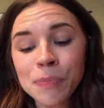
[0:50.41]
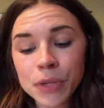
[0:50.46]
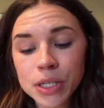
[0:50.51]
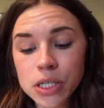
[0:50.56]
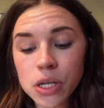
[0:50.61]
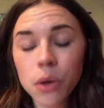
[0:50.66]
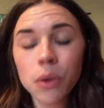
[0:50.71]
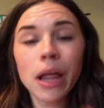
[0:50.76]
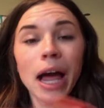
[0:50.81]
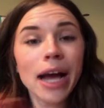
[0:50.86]

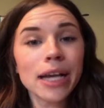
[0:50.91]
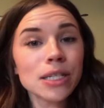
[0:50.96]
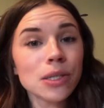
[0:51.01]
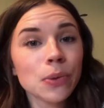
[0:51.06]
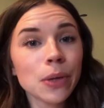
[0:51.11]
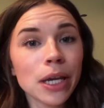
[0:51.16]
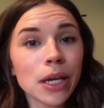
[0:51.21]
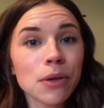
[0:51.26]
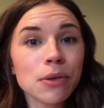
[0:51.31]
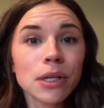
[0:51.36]
So
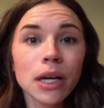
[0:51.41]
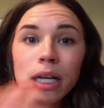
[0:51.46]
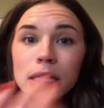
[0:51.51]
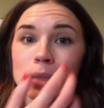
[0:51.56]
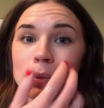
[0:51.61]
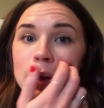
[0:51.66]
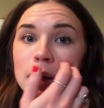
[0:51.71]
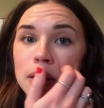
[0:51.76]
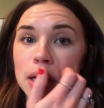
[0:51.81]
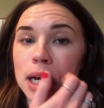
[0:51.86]
last week you
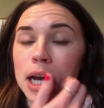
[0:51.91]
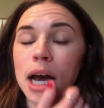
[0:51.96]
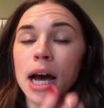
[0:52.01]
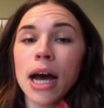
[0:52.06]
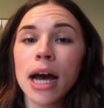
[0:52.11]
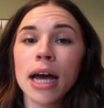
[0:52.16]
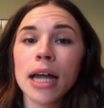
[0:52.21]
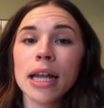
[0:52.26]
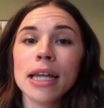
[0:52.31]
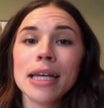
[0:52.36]
talked about
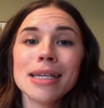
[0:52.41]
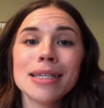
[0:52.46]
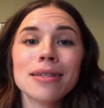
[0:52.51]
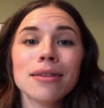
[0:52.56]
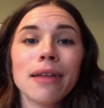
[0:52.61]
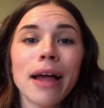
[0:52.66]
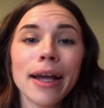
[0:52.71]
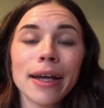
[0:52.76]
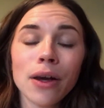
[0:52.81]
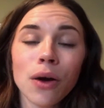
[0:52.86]
God is
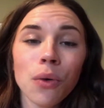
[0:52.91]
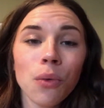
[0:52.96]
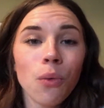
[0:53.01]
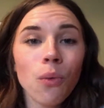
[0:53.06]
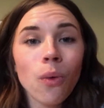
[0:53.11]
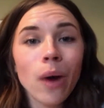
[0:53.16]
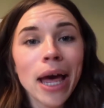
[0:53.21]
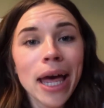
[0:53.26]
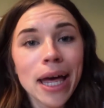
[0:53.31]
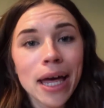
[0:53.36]
like a
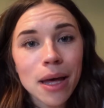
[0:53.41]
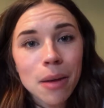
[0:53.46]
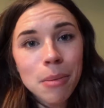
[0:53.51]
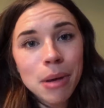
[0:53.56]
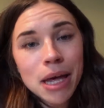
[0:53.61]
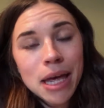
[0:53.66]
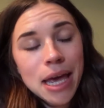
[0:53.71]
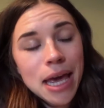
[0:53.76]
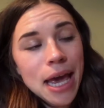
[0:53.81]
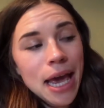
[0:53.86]

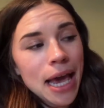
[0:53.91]
web,